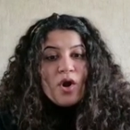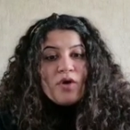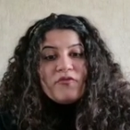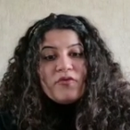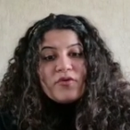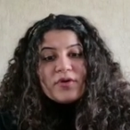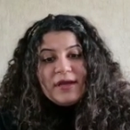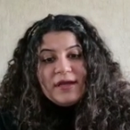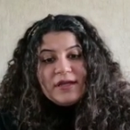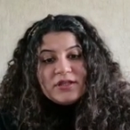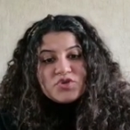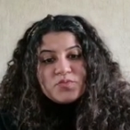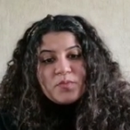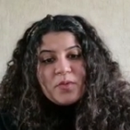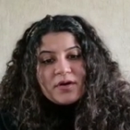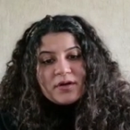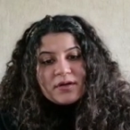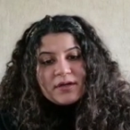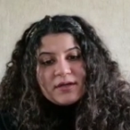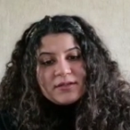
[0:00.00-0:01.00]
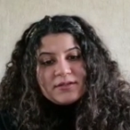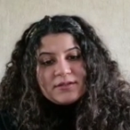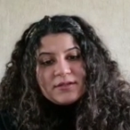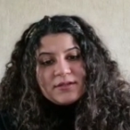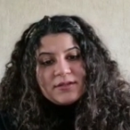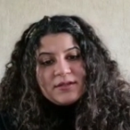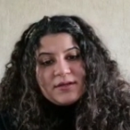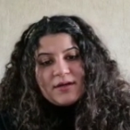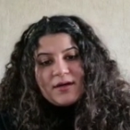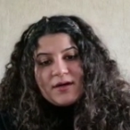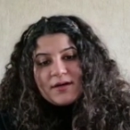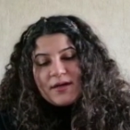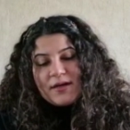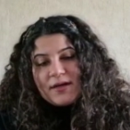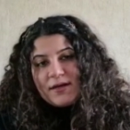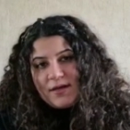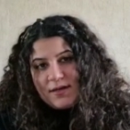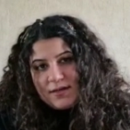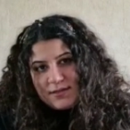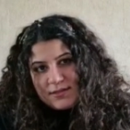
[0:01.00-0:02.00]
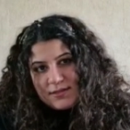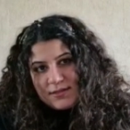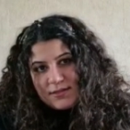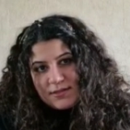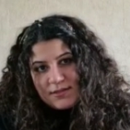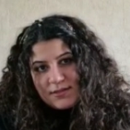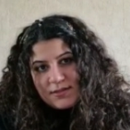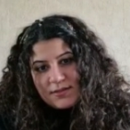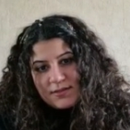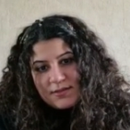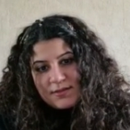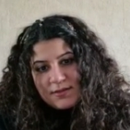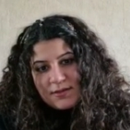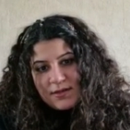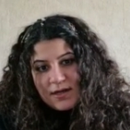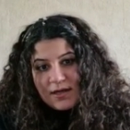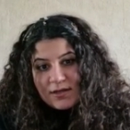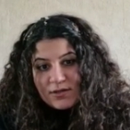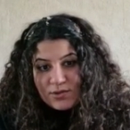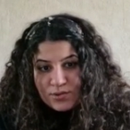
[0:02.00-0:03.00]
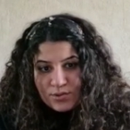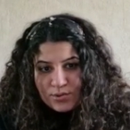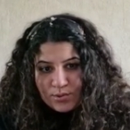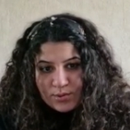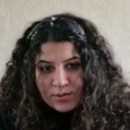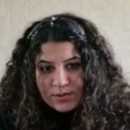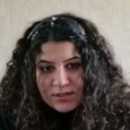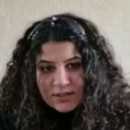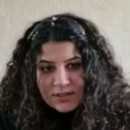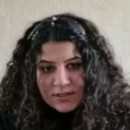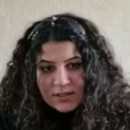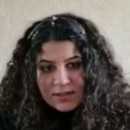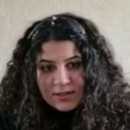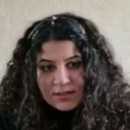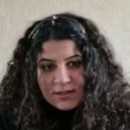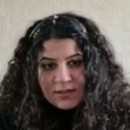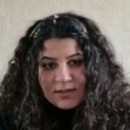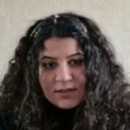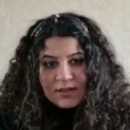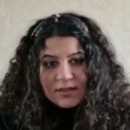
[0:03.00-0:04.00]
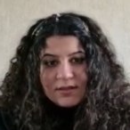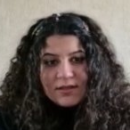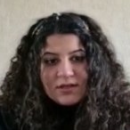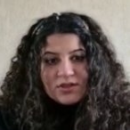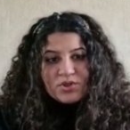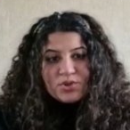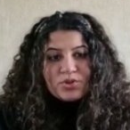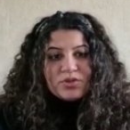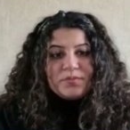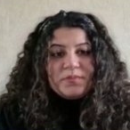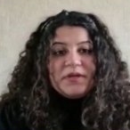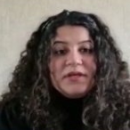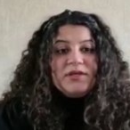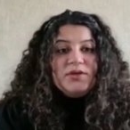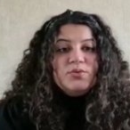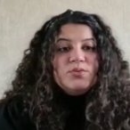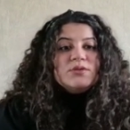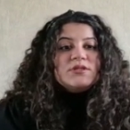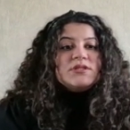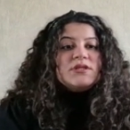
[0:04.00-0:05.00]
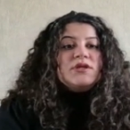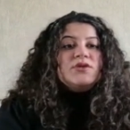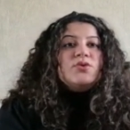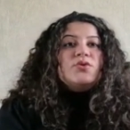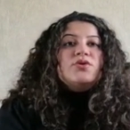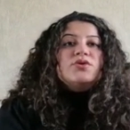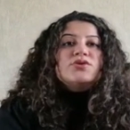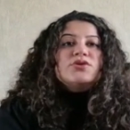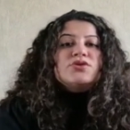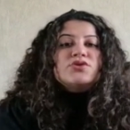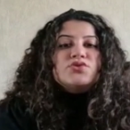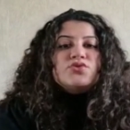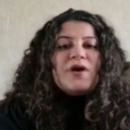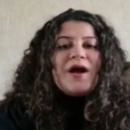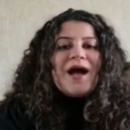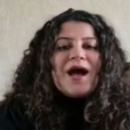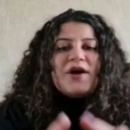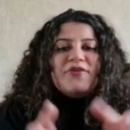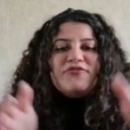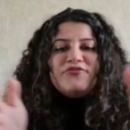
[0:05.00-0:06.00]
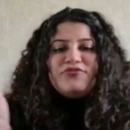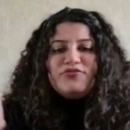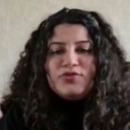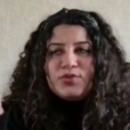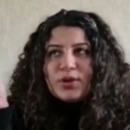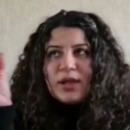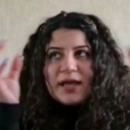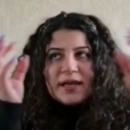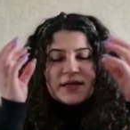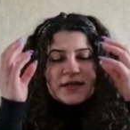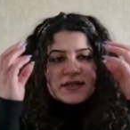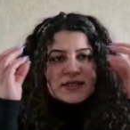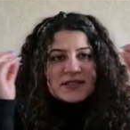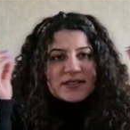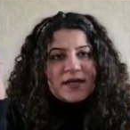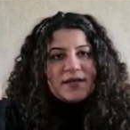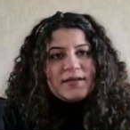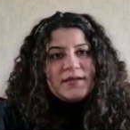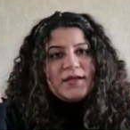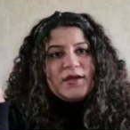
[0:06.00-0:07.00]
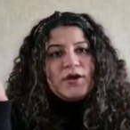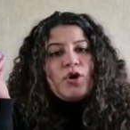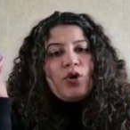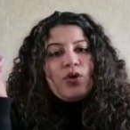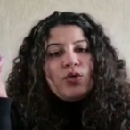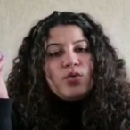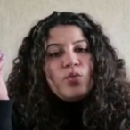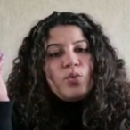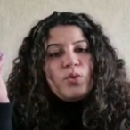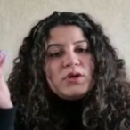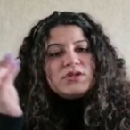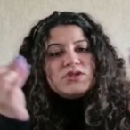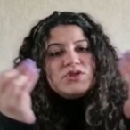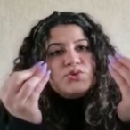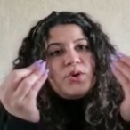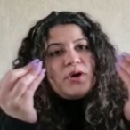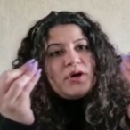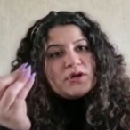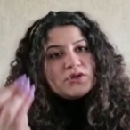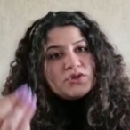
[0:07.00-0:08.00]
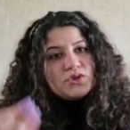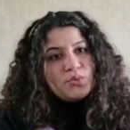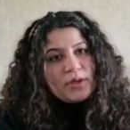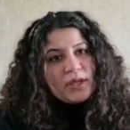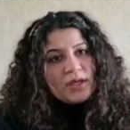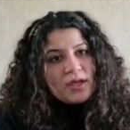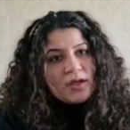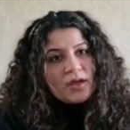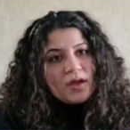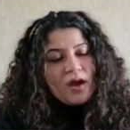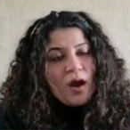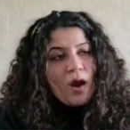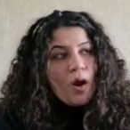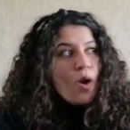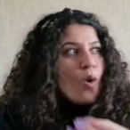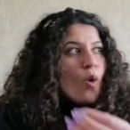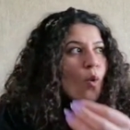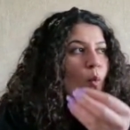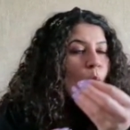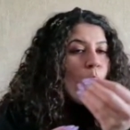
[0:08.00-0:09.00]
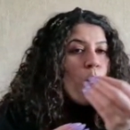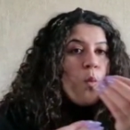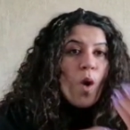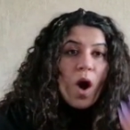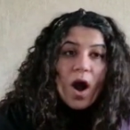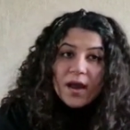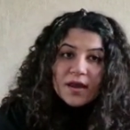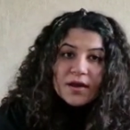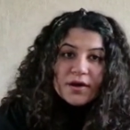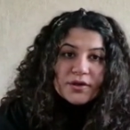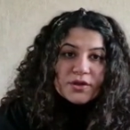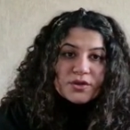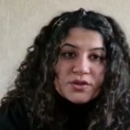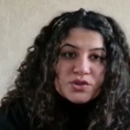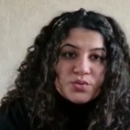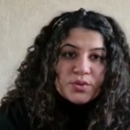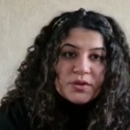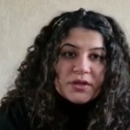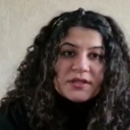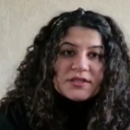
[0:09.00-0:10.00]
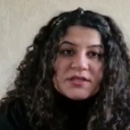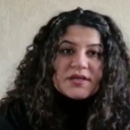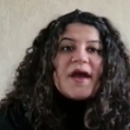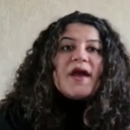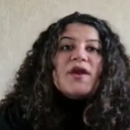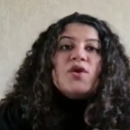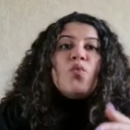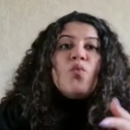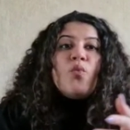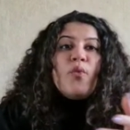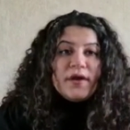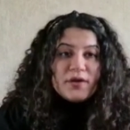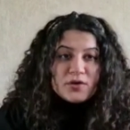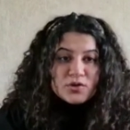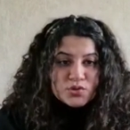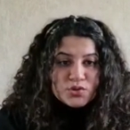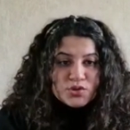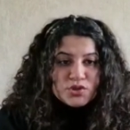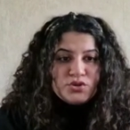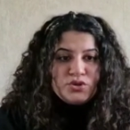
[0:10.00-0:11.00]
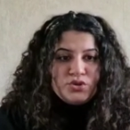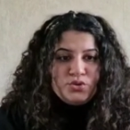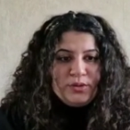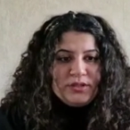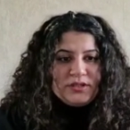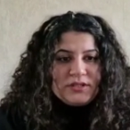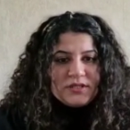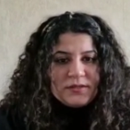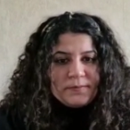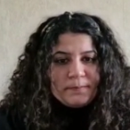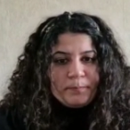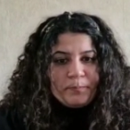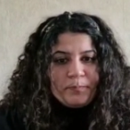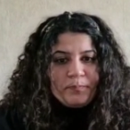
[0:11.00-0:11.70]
For each market, there are analyses and tools that should be used in order to have full understanding on what you are doing, why are you doing it, and where should you do it.